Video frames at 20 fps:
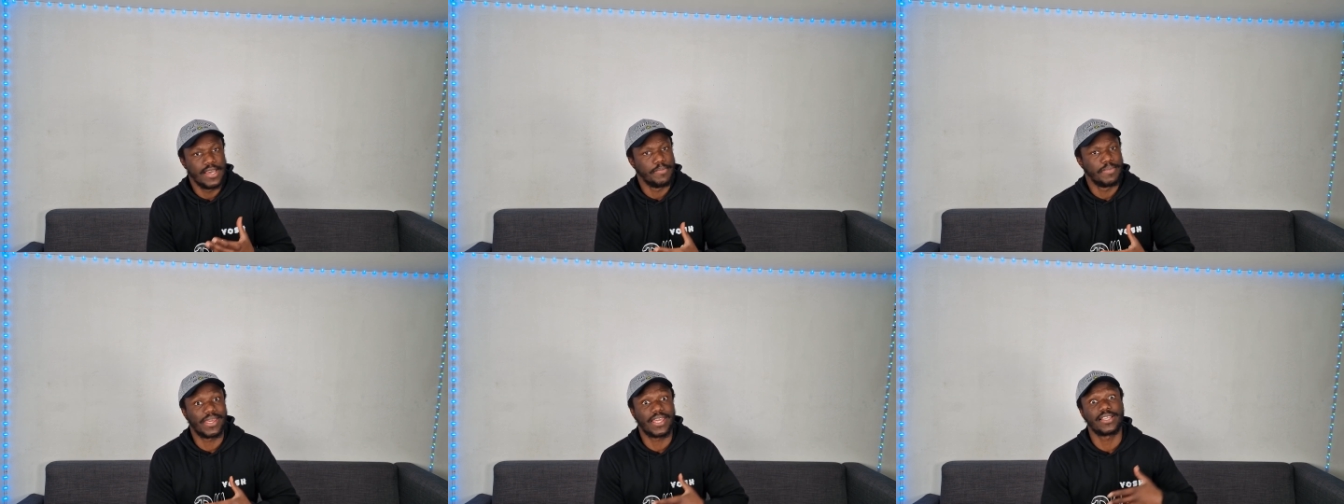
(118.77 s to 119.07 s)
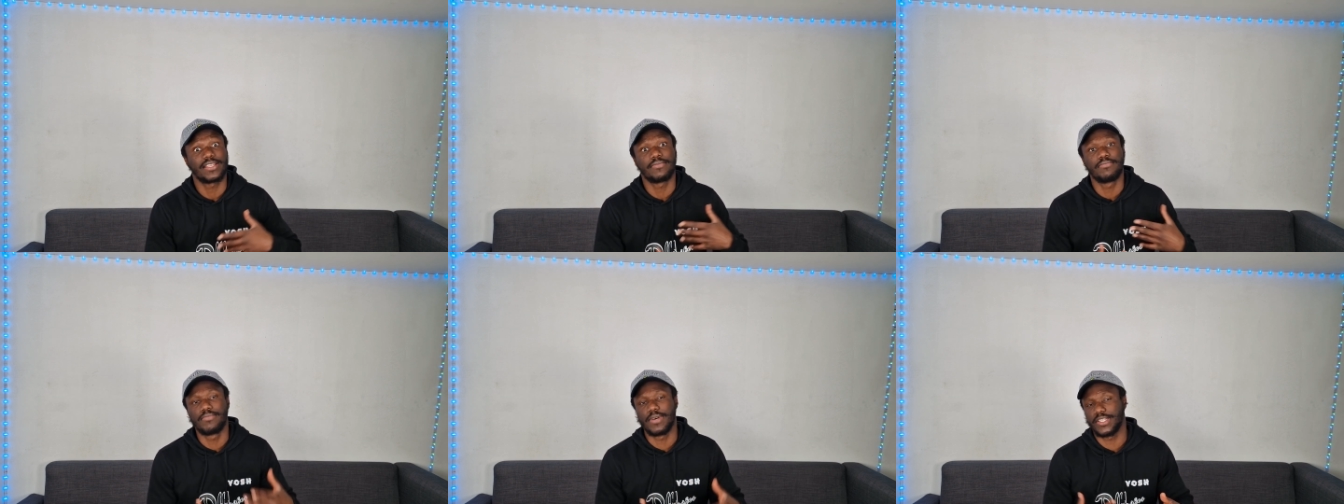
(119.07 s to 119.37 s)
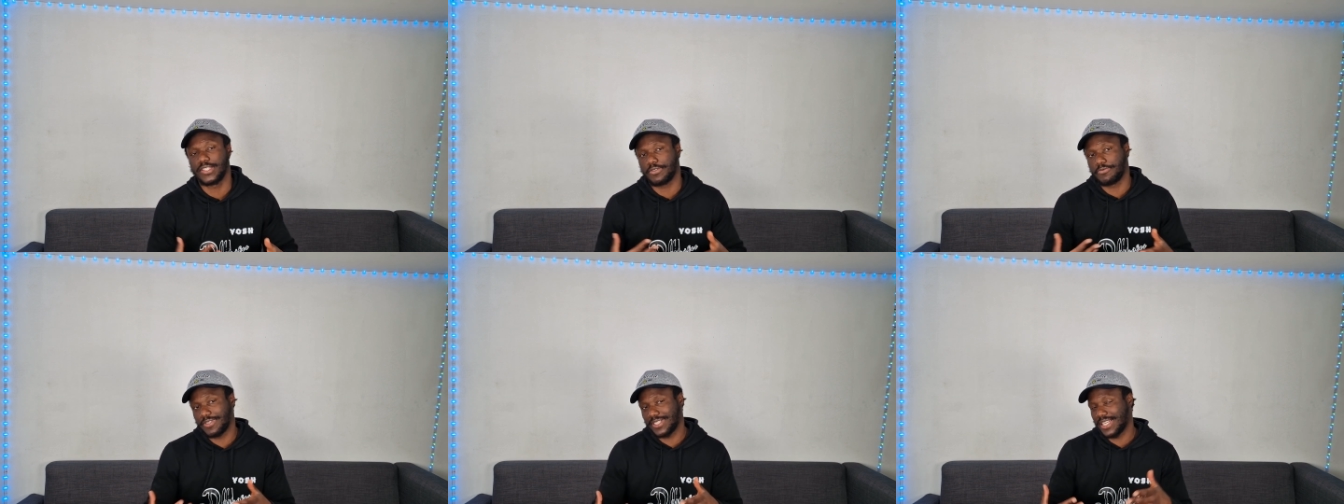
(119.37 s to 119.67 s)
because it
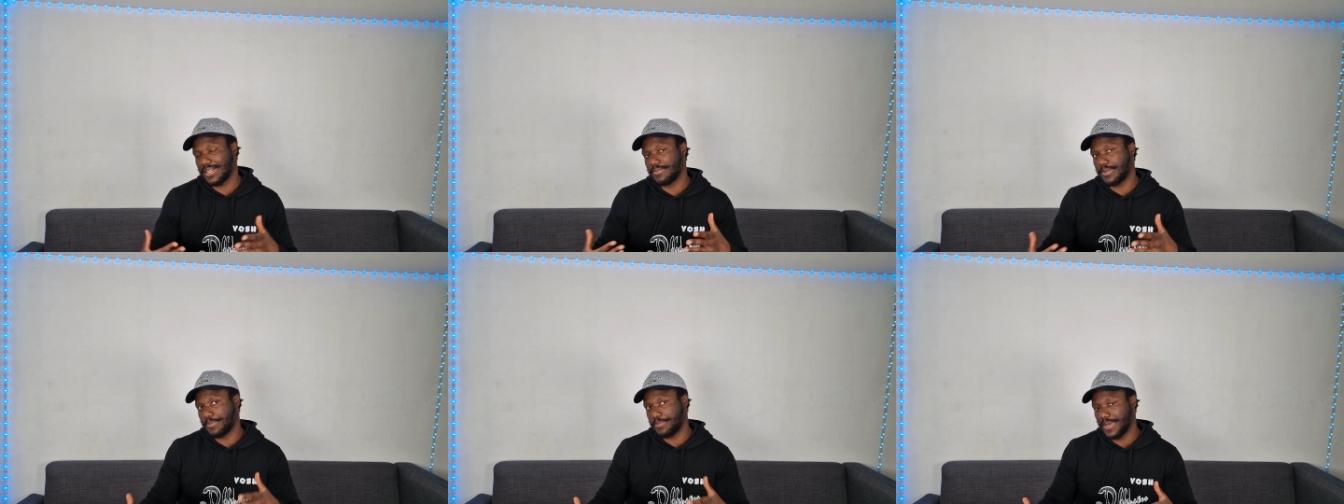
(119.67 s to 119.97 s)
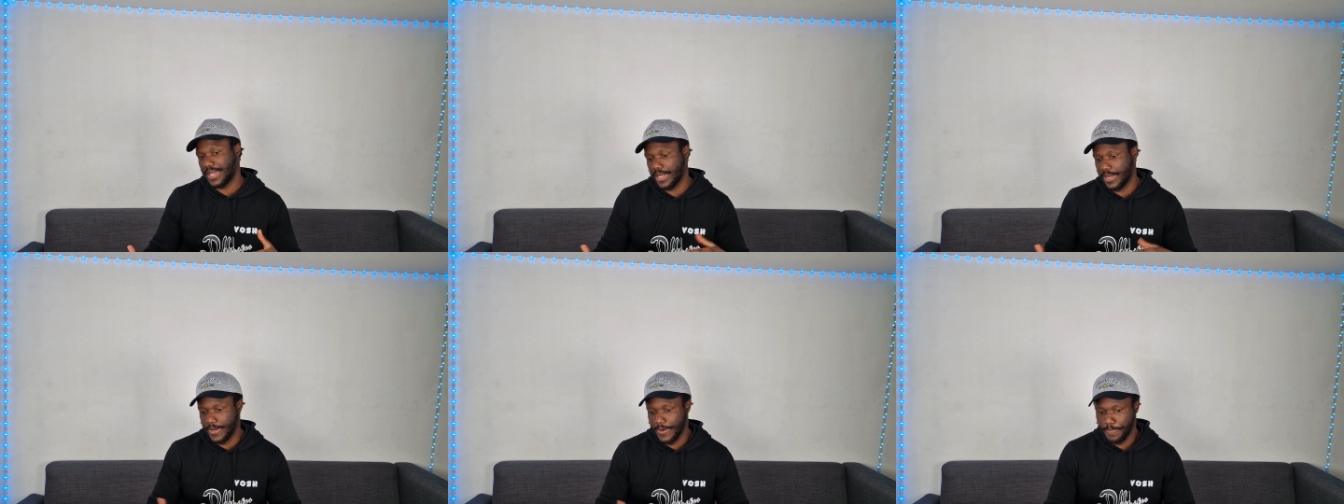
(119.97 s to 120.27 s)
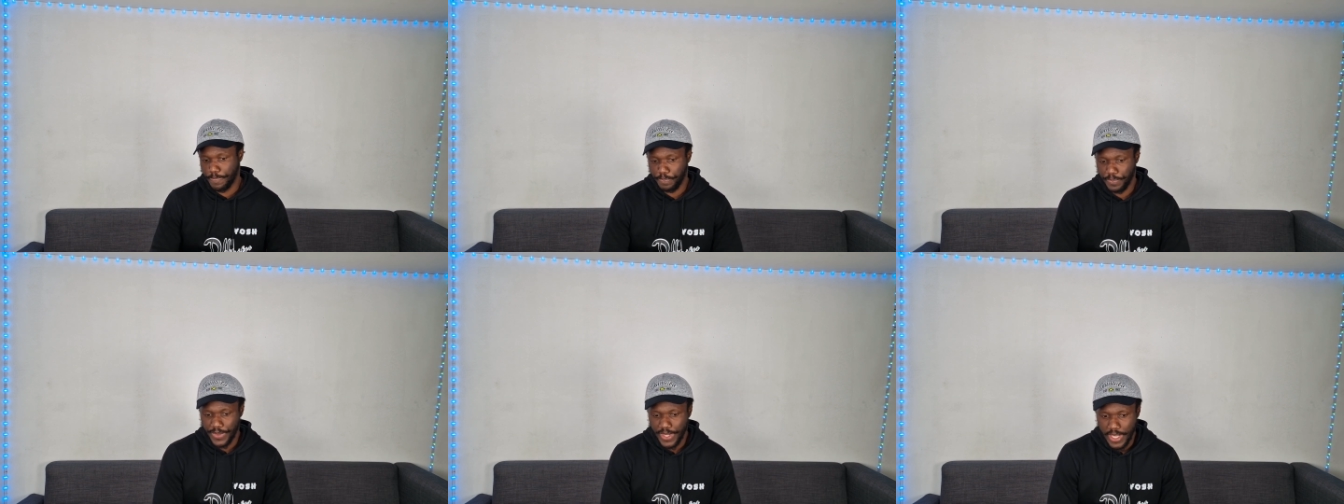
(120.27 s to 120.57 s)
must resemble beer.
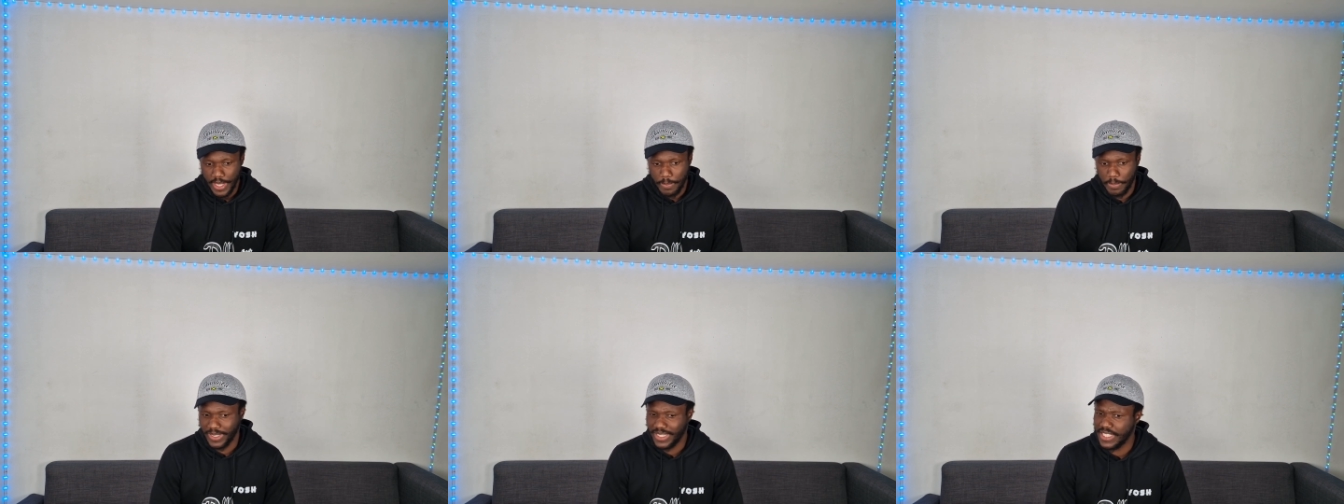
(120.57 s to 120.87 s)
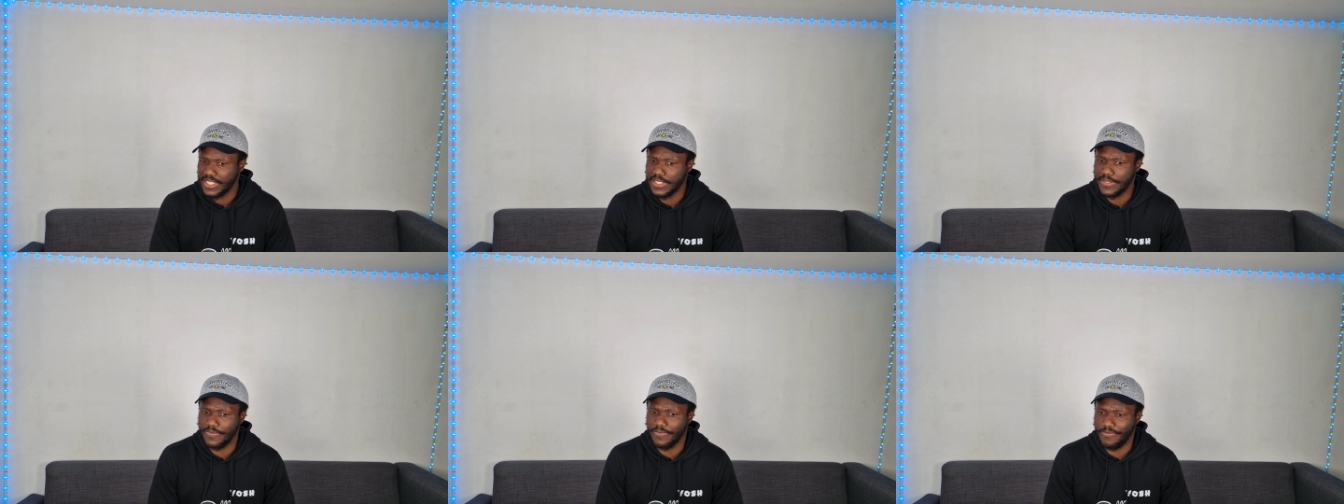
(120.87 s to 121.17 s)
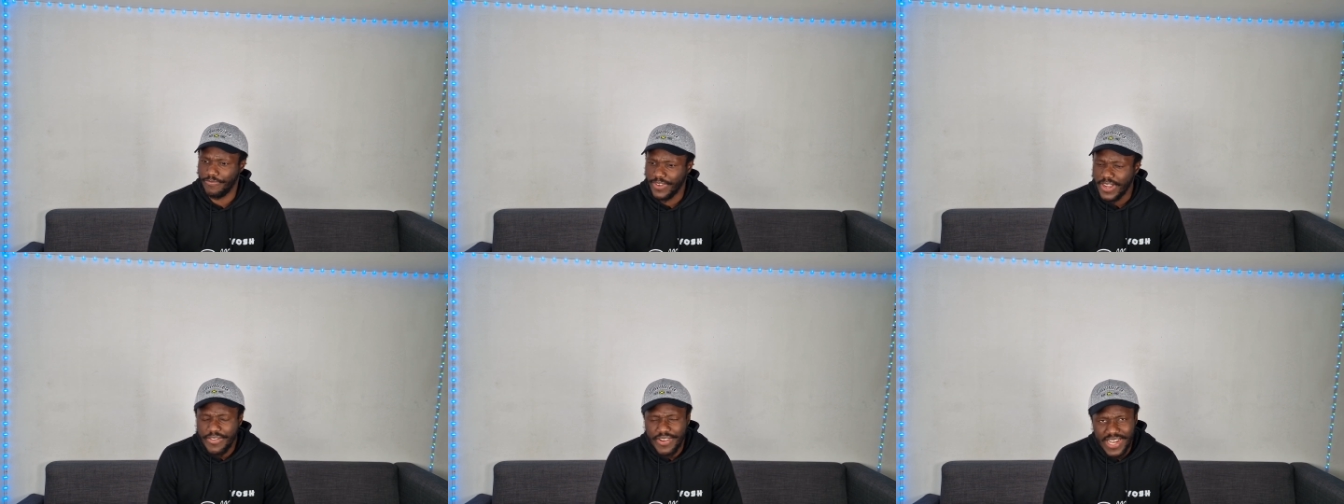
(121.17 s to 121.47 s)
But it's
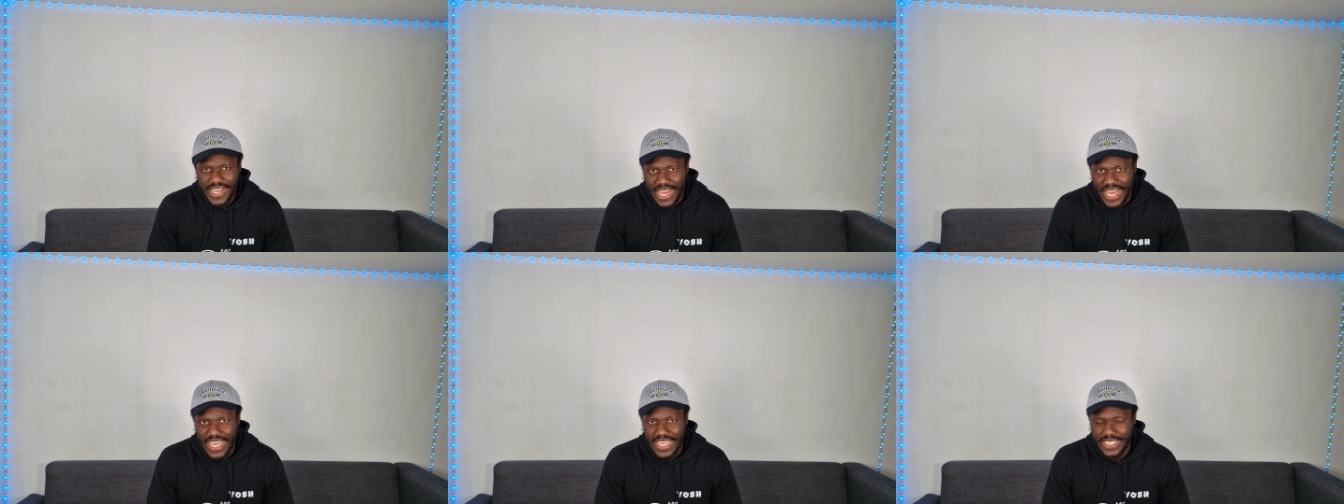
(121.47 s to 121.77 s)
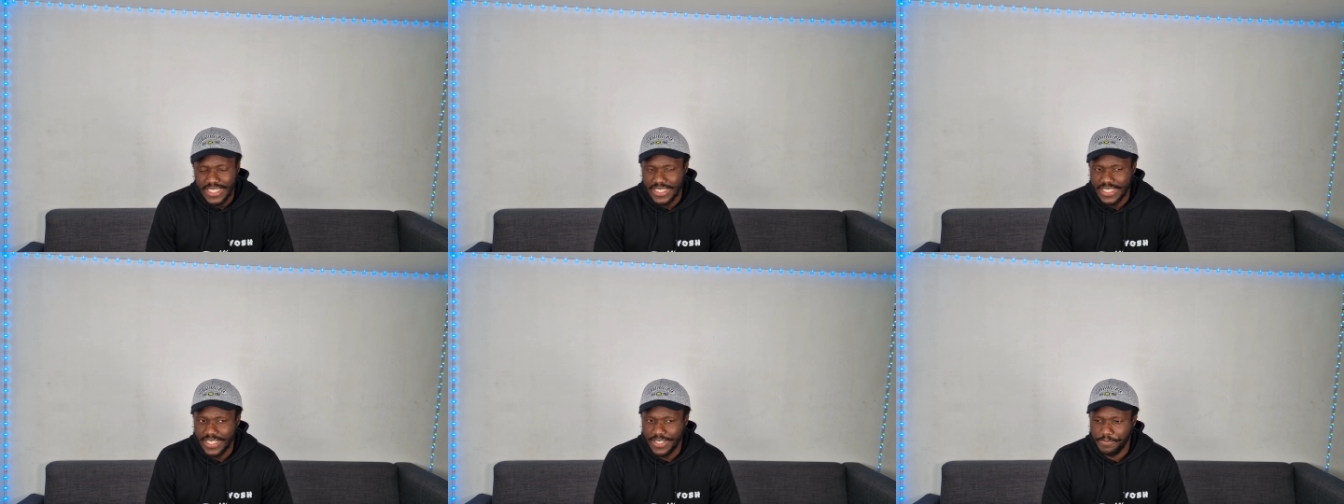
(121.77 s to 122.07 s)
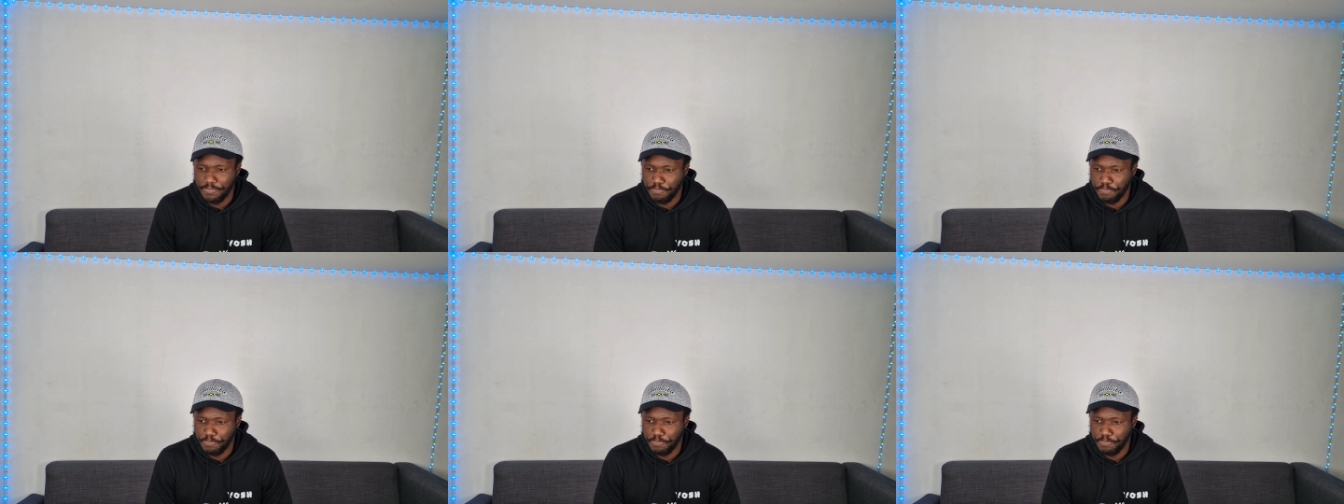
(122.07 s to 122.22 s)
very light.